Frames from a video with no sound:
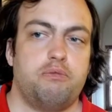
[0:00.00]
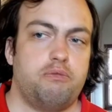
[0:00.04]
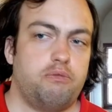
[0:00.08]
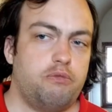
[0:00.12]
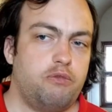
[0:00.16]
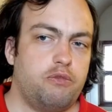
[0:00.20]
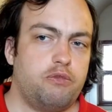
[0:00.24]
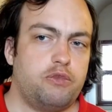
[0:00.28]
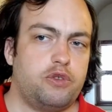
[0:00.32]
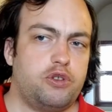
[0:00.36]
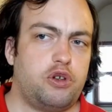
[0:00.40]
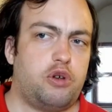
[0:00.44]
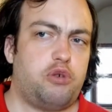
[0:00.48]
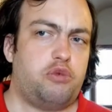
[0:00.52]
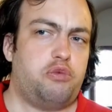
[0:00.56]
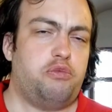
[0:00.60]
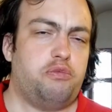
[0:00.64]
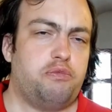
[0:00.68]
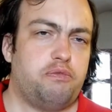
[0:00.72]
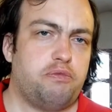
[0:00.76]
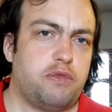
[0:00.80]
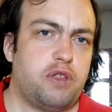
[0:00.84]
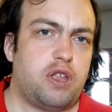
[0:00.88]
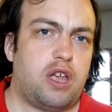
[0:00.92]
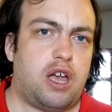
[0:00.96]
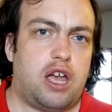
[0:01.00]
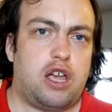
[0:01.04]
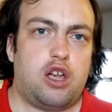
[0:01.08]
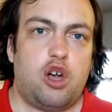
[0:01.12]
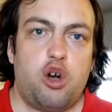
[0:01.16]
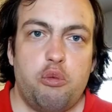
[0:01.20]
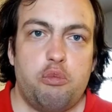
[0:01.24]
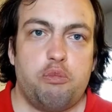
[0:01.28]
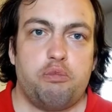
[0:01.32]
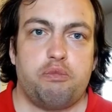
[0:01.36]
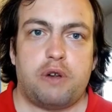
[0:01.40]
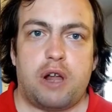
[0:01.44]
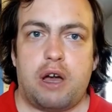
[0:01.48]
So I
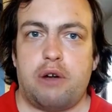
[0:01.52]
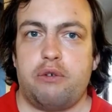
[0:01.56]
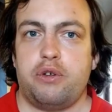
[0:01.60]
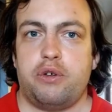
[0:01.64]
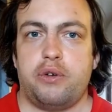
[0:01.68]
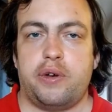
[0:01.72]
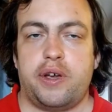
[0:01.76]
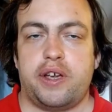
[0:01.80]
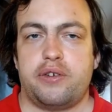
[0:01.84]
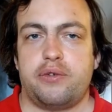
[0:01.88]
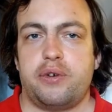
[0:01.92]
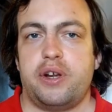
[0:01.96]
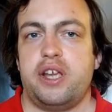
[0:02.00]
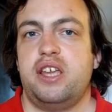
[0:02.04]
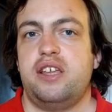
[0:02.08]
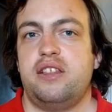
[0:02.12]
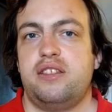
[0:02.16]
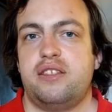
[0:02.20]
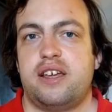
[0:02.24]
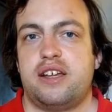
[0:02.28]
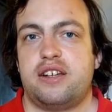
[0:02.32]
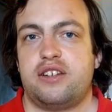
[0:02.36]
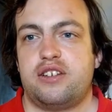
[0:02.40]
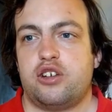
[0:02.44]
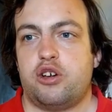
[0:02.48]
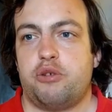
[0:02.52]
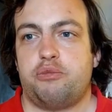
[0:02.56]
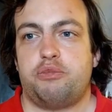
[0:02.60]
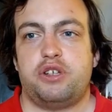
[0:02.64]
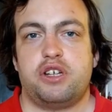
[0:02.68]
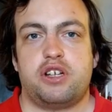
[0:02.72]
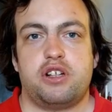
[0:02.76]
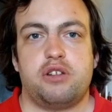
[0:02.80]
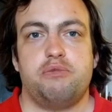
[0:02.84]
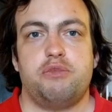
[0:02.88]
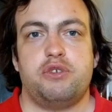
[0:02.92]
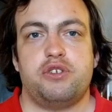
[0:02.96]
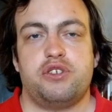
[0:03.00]
hope now you agree that
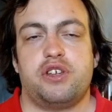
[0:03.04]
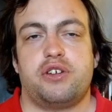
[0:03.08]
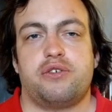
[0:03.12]
optical music